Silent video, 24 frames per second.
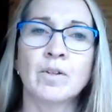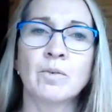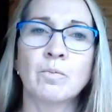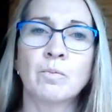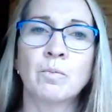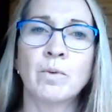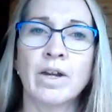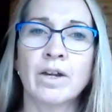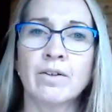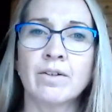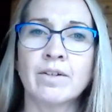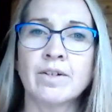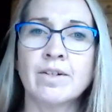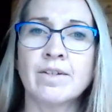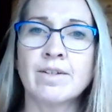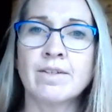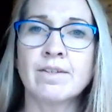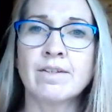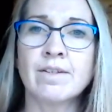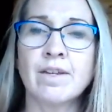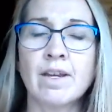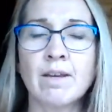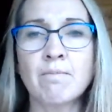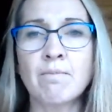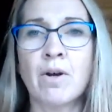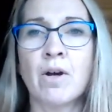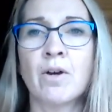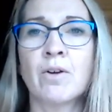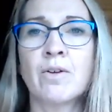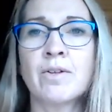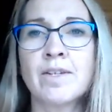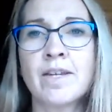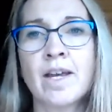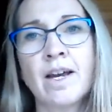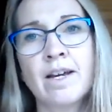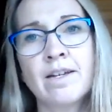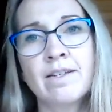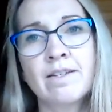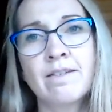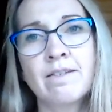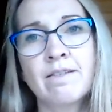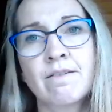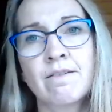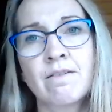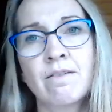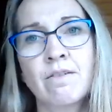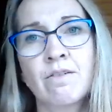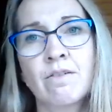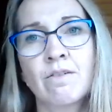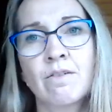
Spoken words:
whereas impulse has